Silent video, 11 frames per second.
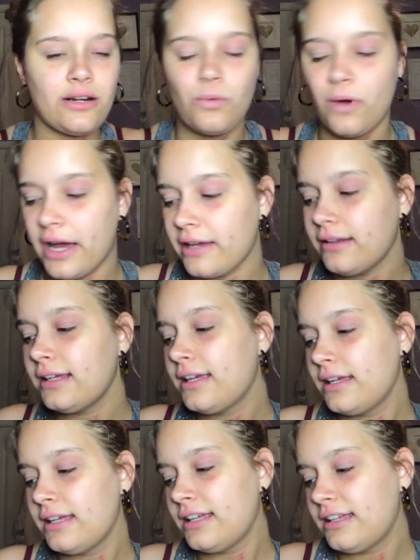while,
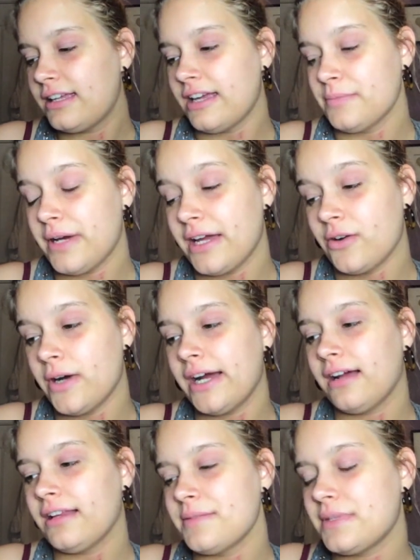and by a
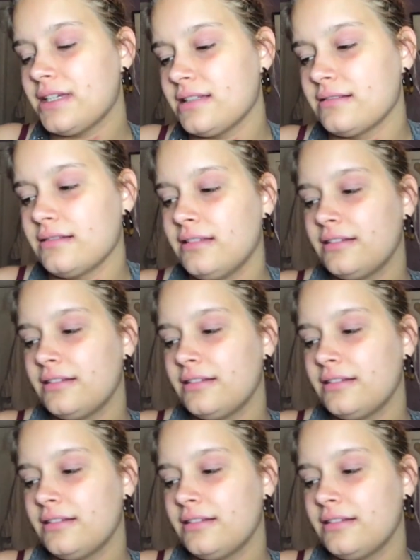while I mean